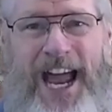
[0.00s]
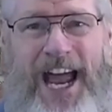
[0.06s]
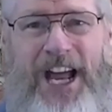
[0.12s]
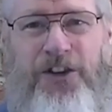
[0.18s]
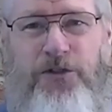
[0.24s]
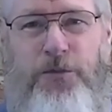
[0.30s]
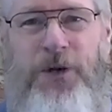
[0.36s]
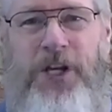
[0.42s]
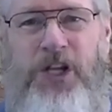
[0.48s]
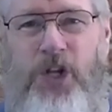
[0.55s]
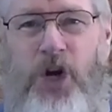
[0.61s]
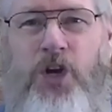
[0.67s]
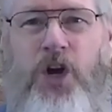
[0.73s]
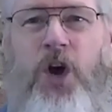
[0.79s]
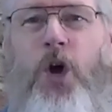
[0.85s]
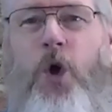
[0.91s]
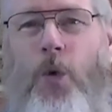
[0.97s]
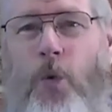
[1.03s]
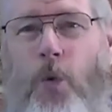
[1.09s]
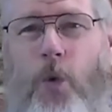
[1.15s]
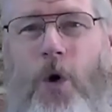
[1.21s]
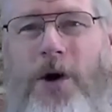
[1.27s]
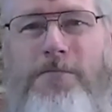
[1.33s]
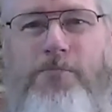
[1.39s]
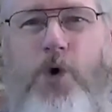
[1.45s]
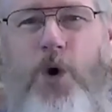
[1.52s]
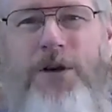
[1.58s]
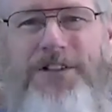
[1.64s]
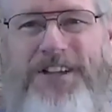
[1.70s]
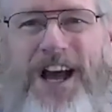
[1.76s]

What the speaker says: as we look one more